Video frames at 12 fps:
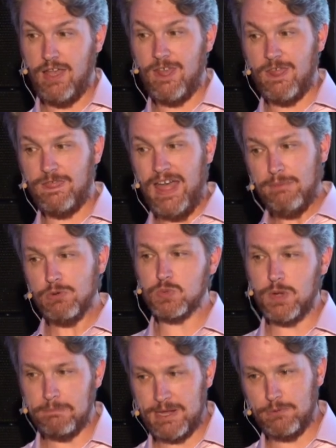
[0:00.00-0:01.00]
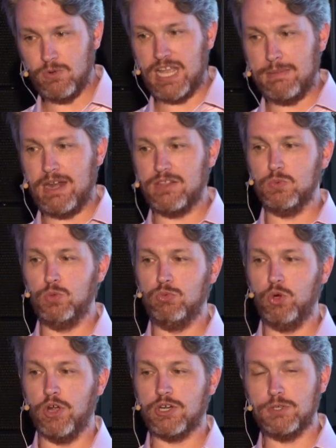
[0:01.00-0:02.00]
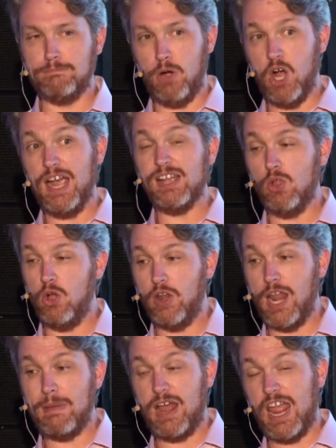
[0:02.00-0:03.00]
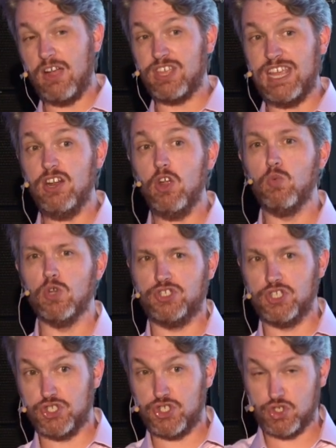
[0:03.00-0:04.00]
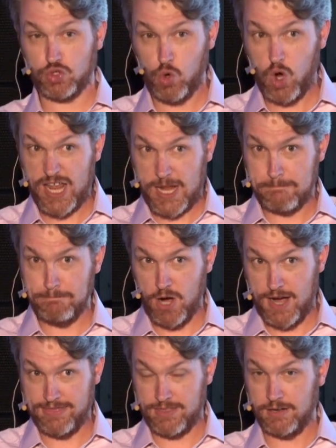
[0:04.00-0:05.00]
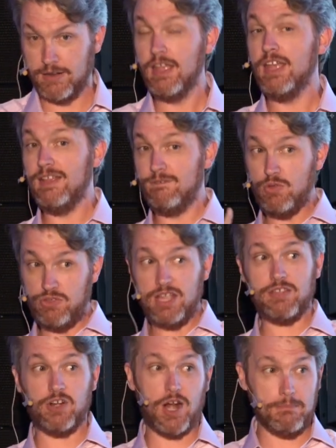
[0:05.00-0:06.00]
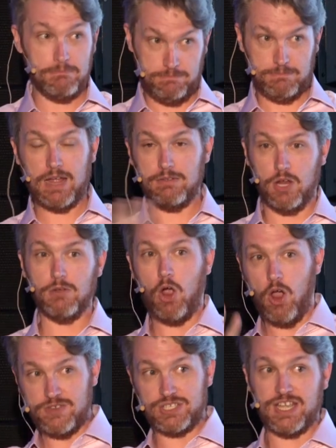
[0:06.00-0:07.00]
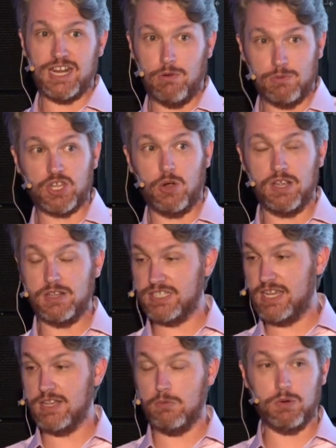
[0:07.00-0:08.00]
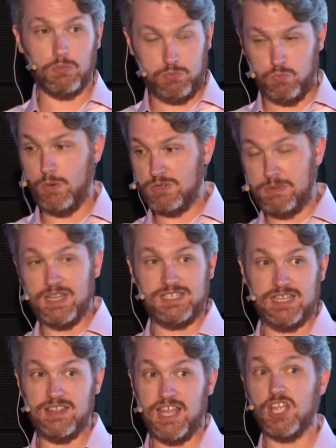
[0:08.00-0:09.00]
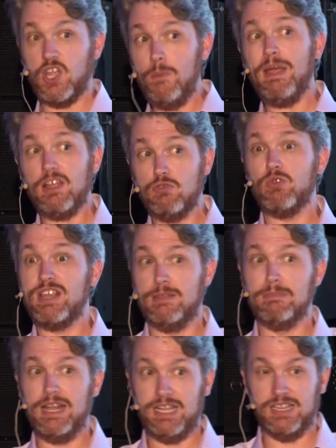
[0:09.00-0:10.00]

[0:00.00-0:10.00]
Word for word: that was when people came out of the woodwork to pile on about how Guido was destroying Python. If you think that I'm you know, overstating what was, going, what, what was being said there, go back and read the mailing